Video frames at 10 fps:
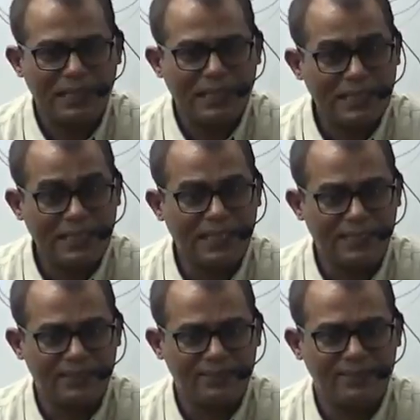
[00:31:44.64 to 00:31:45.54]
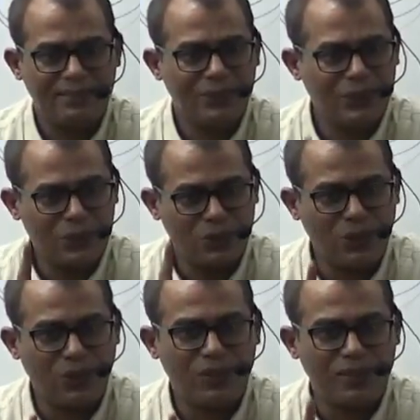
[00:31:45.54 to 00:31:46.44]
Yet, you should
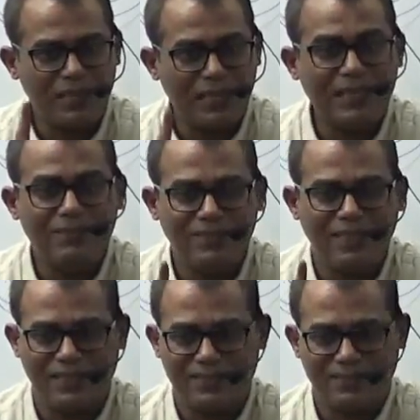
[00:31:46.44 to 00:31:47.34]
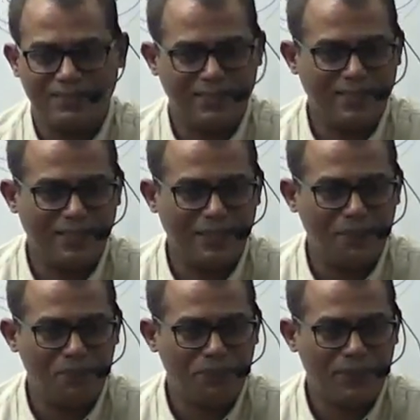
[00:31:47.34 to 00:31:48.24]
not leave that area.
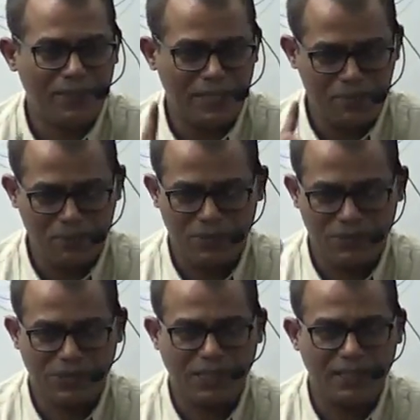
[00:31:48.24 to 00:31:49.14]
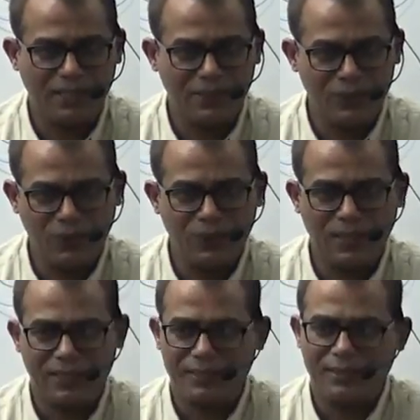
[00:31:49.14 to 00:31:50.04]
Keep on struggling. You know
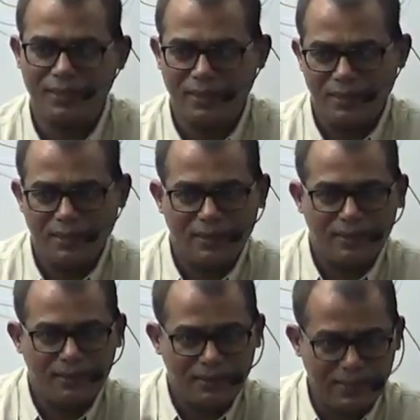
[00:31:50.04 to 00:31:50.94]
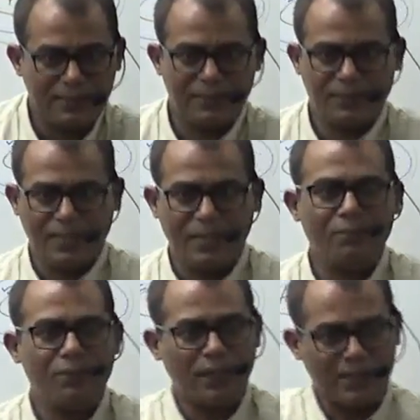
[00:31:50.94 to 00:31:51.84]
that this time,
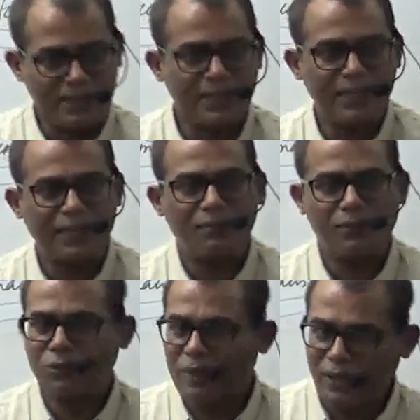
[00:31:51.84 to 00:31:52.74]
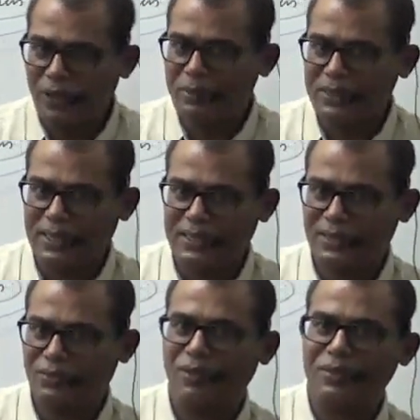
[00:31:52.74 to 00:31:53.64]
as a DM, you might not be
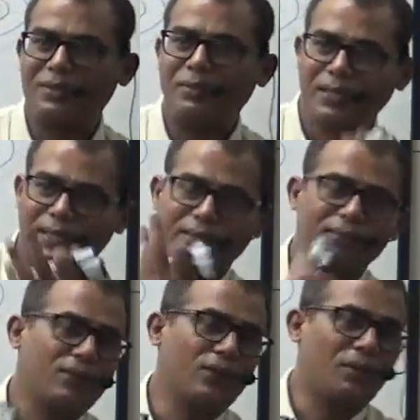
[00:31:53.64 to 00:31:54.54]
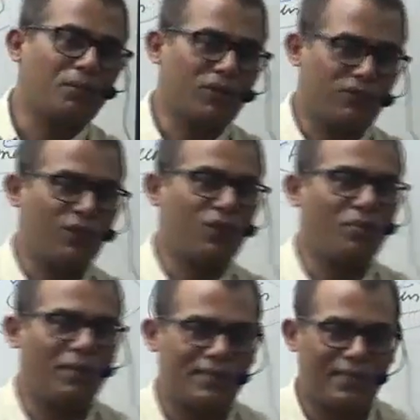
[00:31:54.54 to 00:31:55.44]
successful visibly. That's good number of
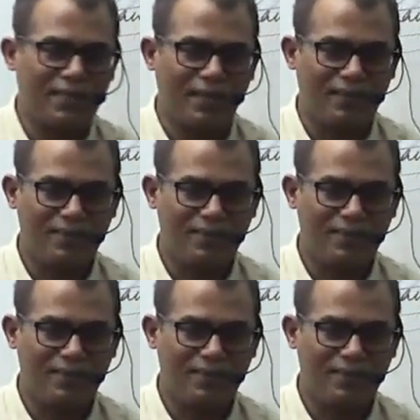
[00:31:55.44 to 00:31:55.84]
enrollments are done.